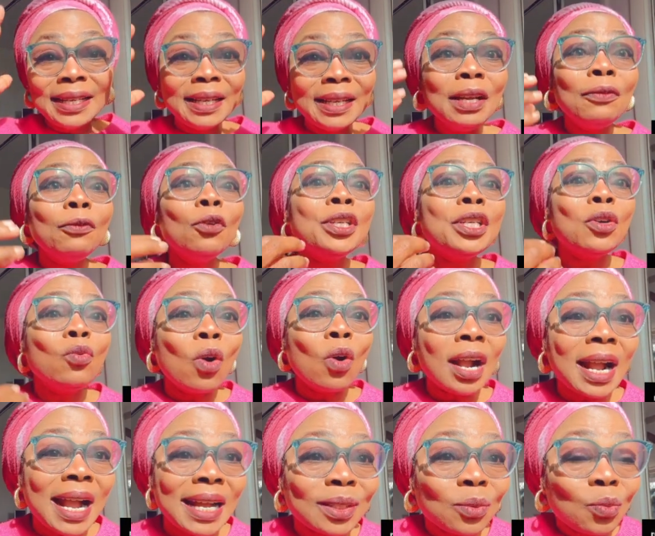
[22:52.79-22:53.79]
Even the
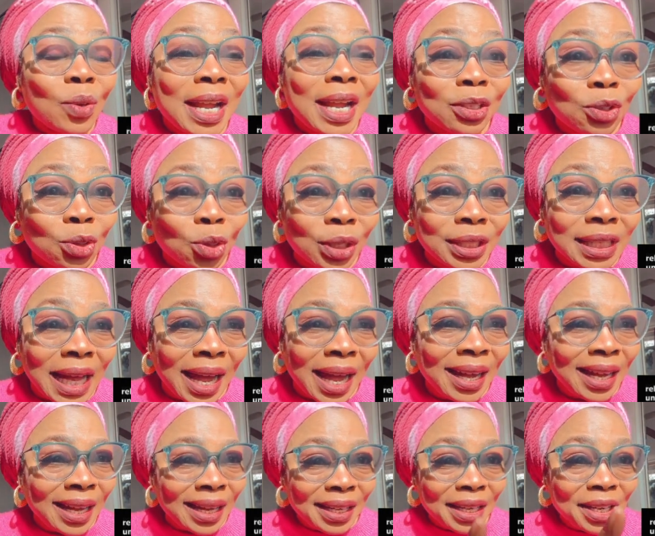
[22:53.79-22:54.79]
workers wear trouser.
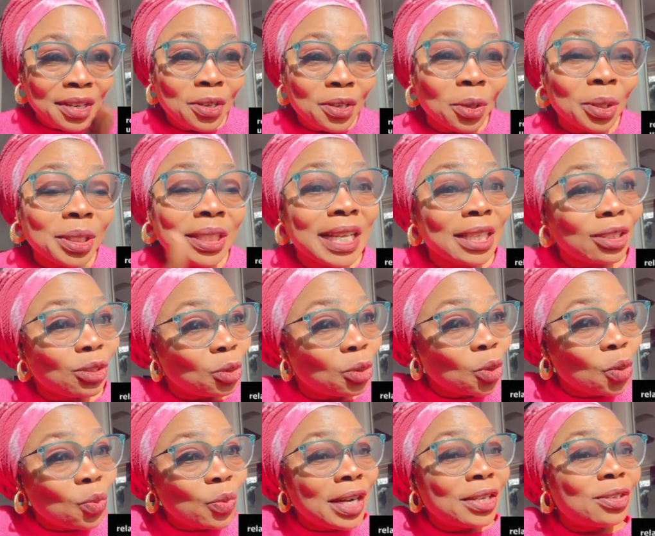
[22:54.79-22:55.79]
In those days, you
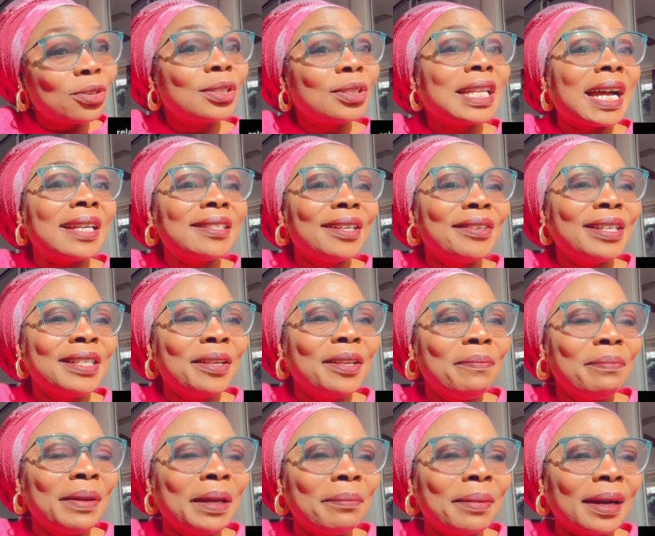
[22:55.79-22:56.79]
don't wear trouser as a
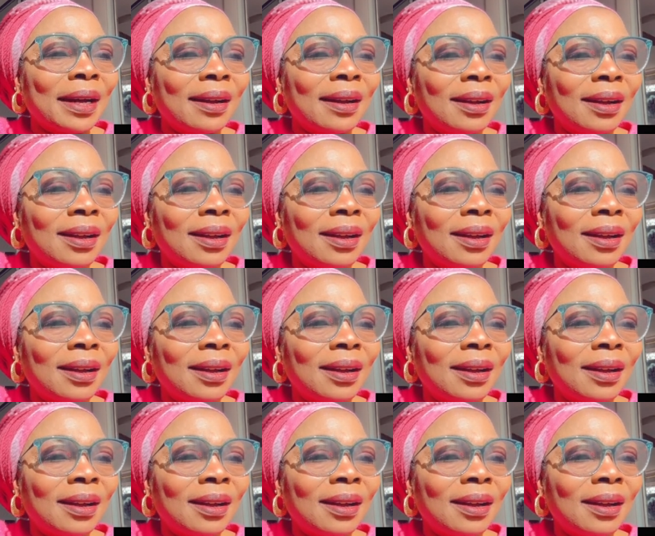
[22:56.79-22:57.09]
Redeemer member.